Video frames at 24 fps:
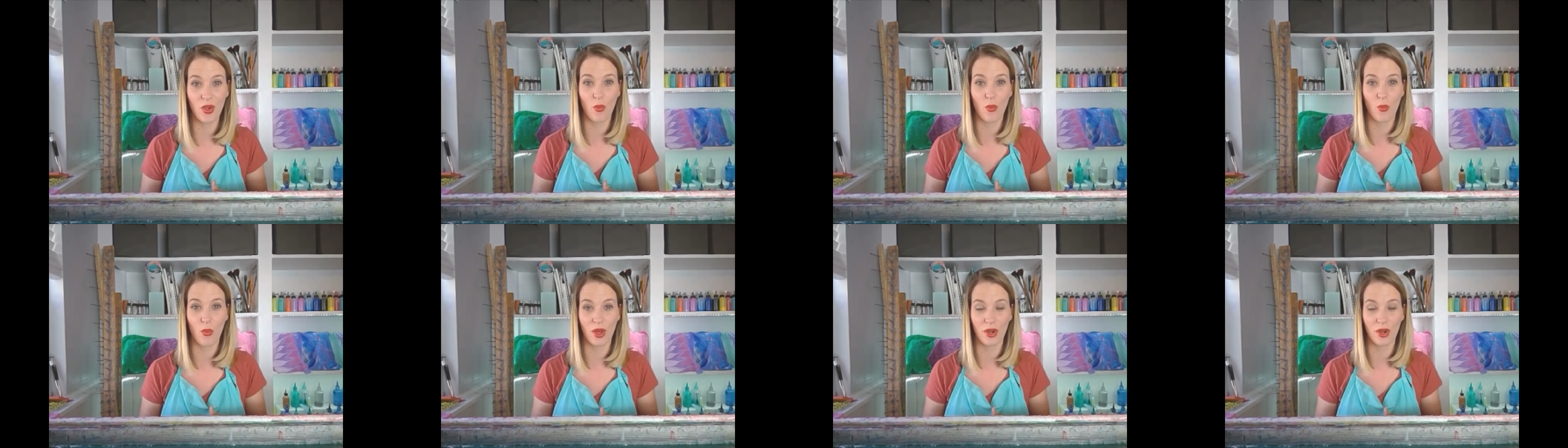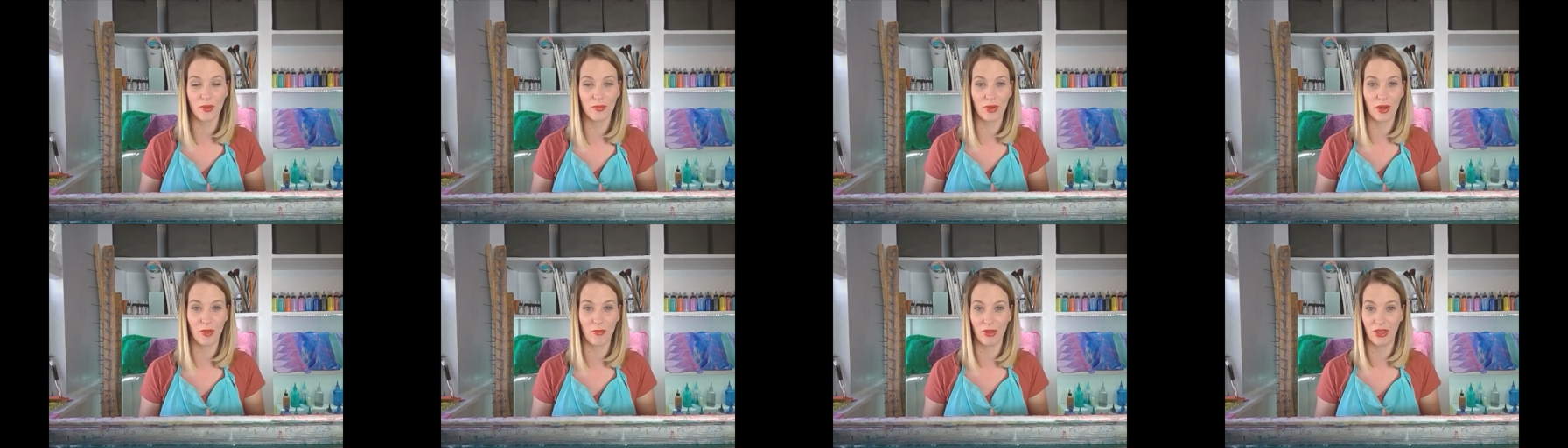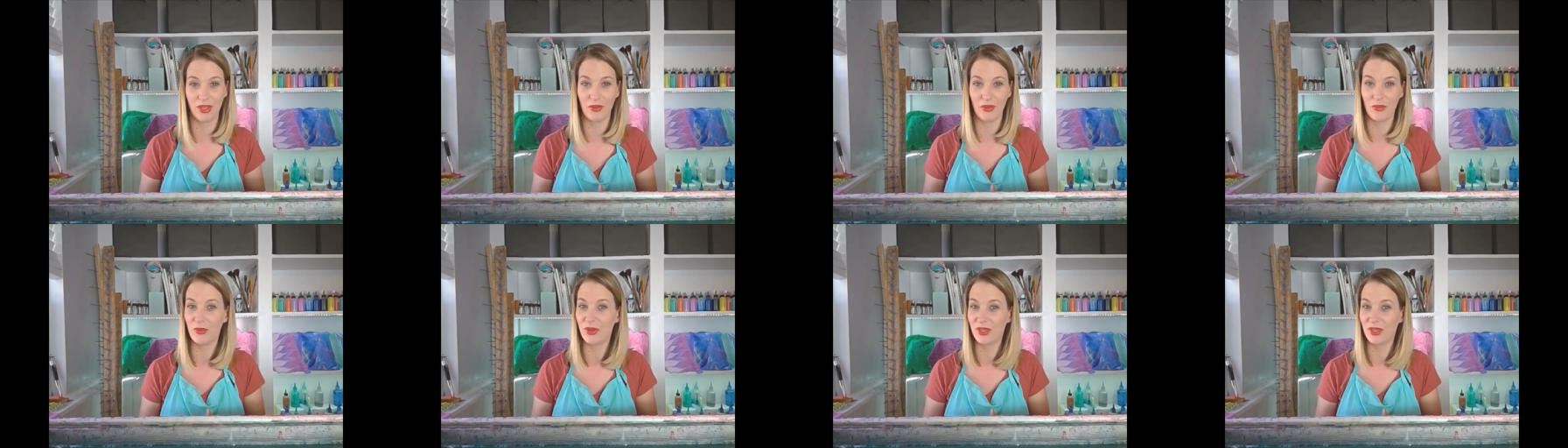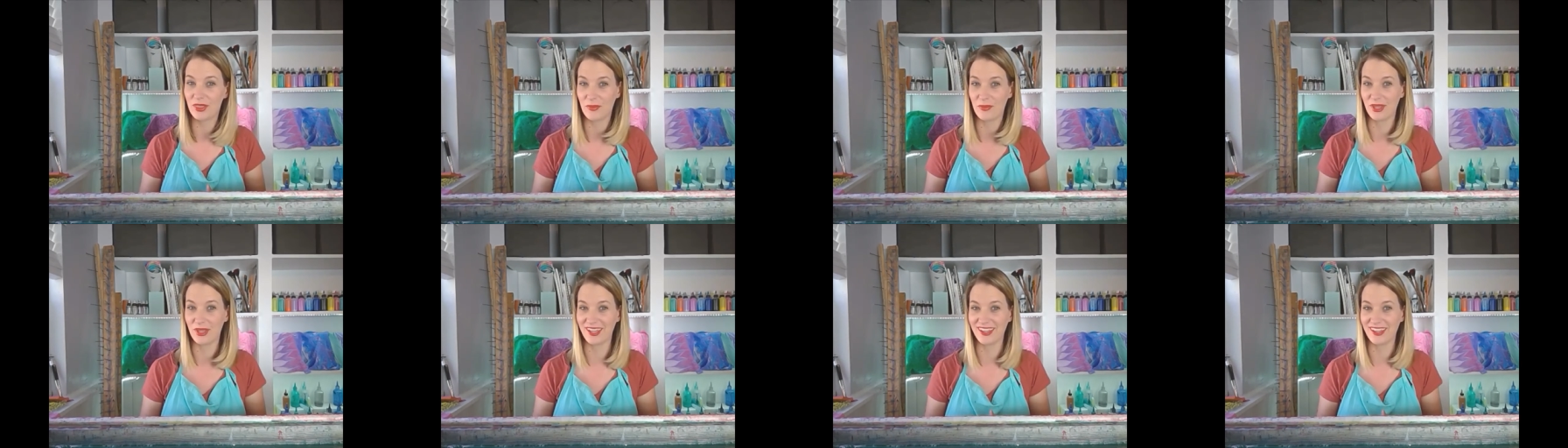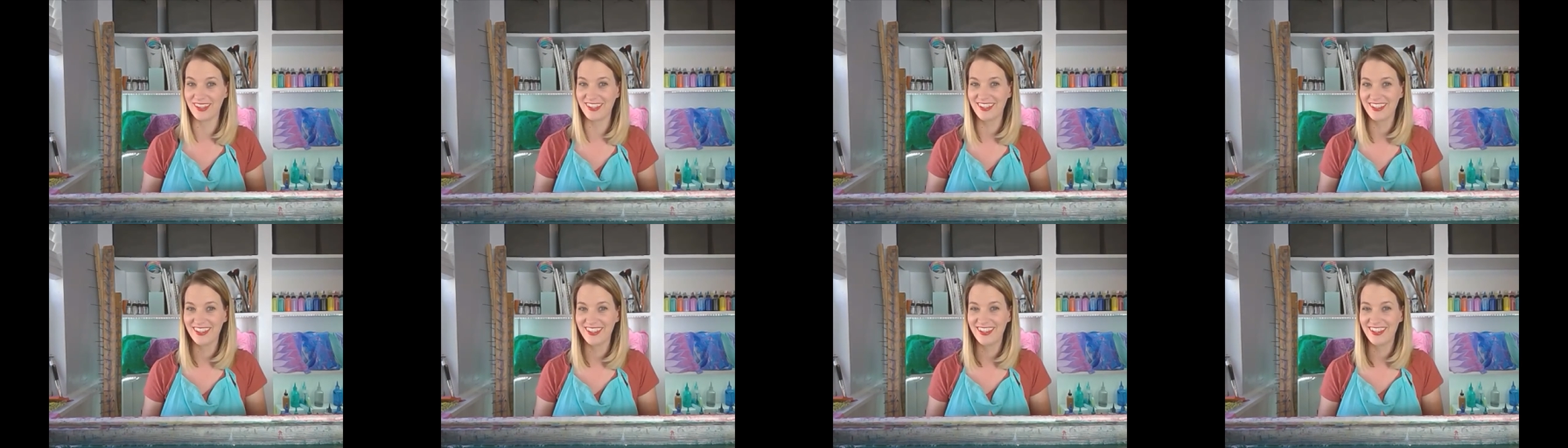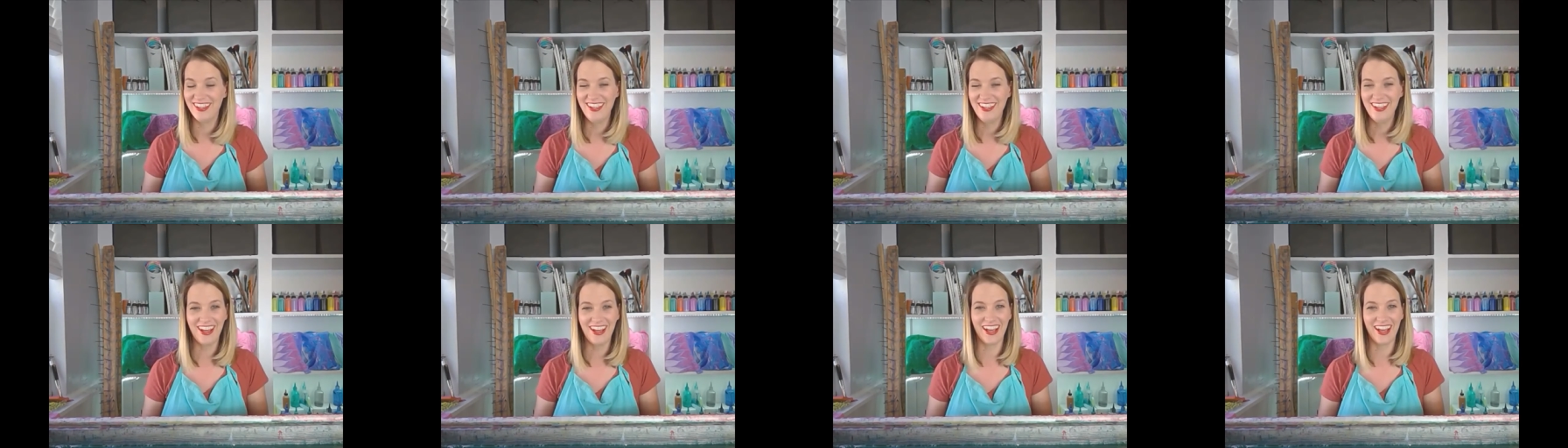water marbling with me.
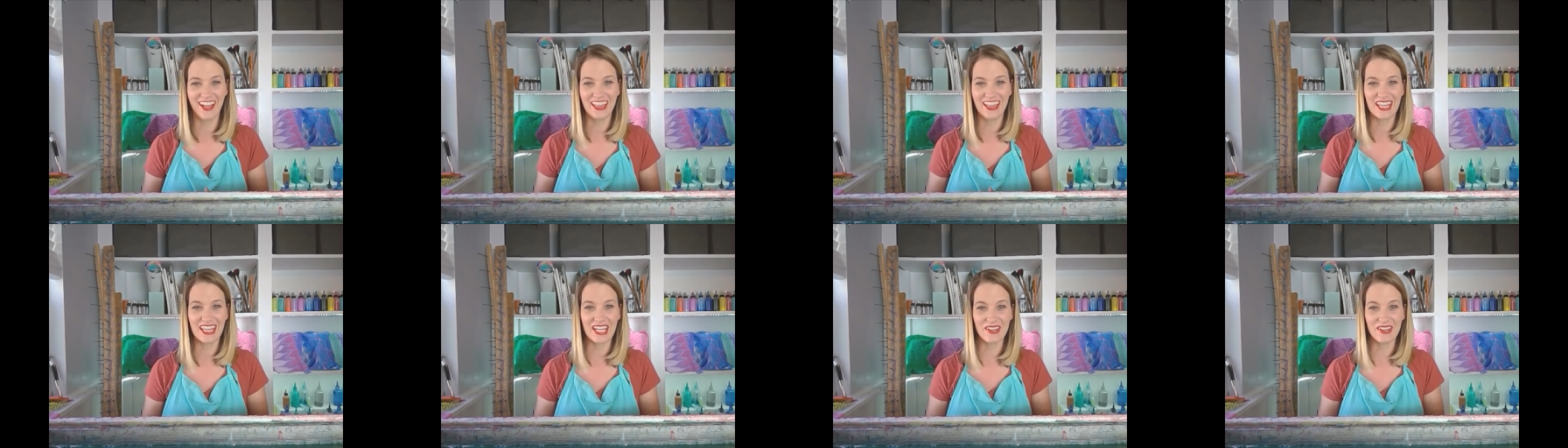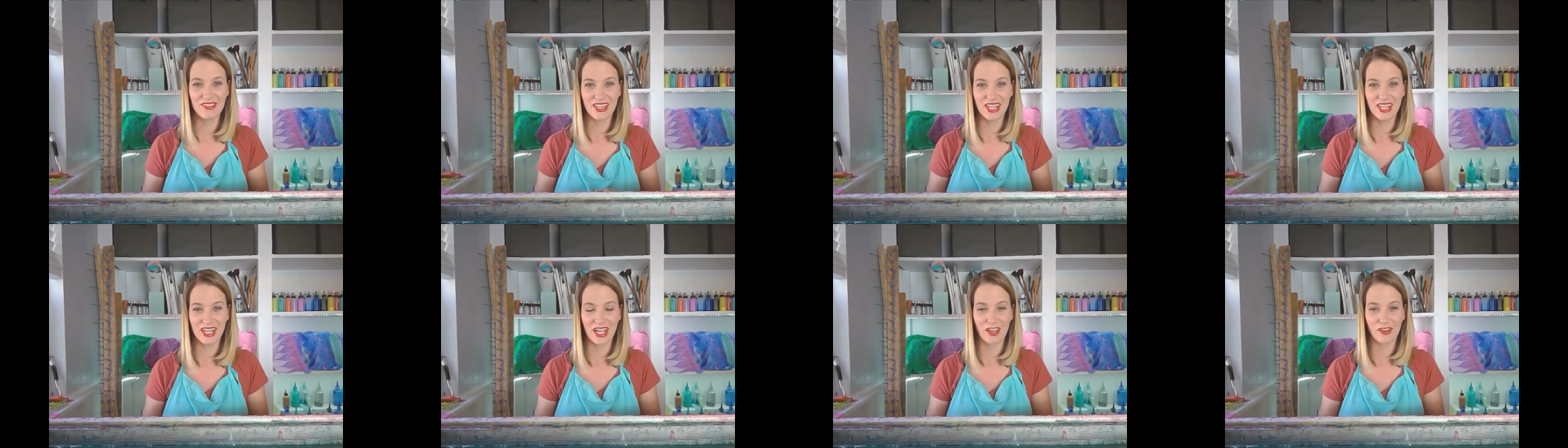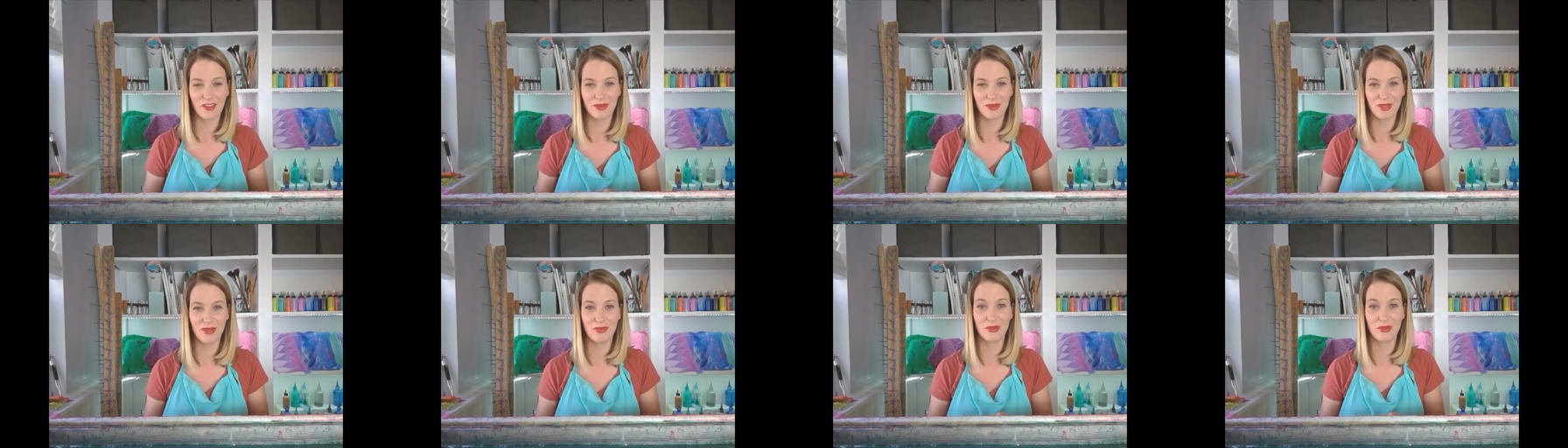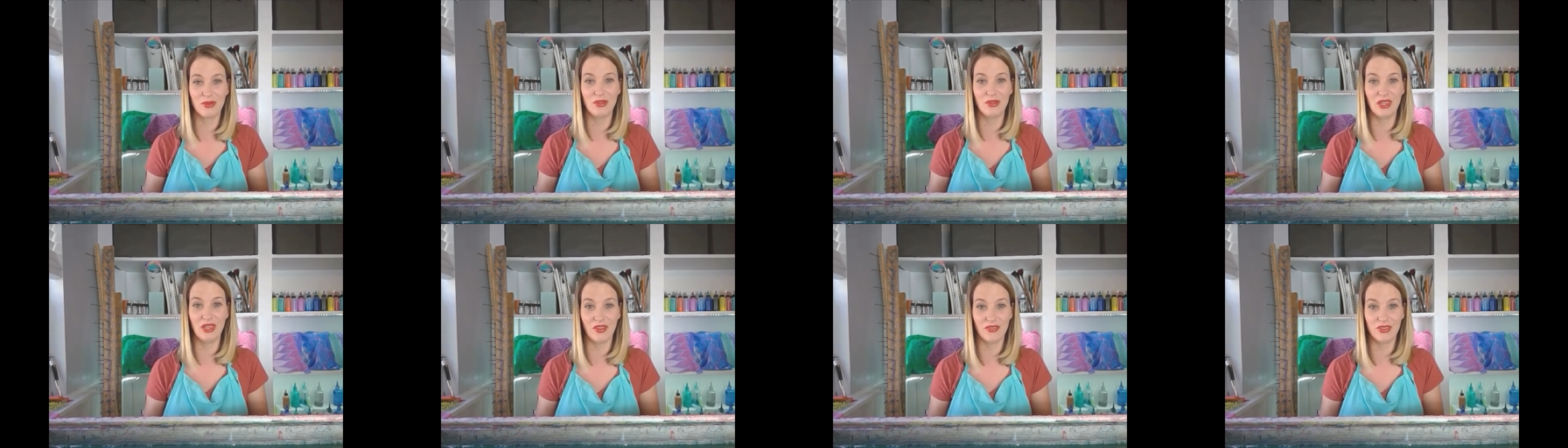I love that I have people who love